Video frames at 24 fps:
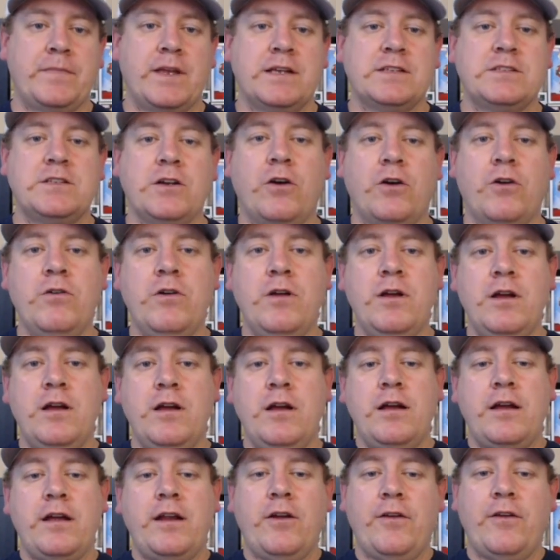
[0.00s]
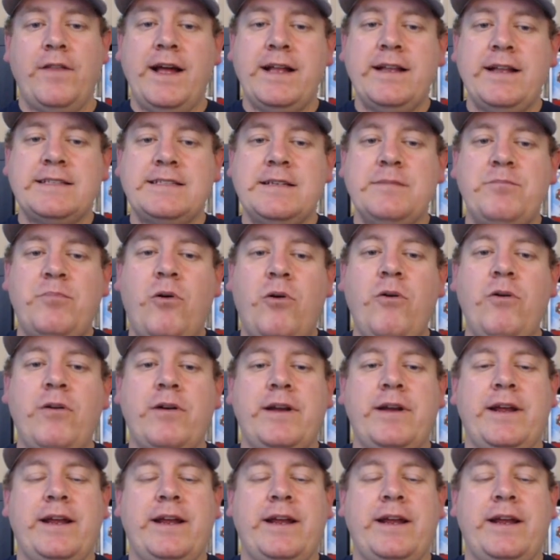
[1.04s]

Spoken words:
So, you know, that's important.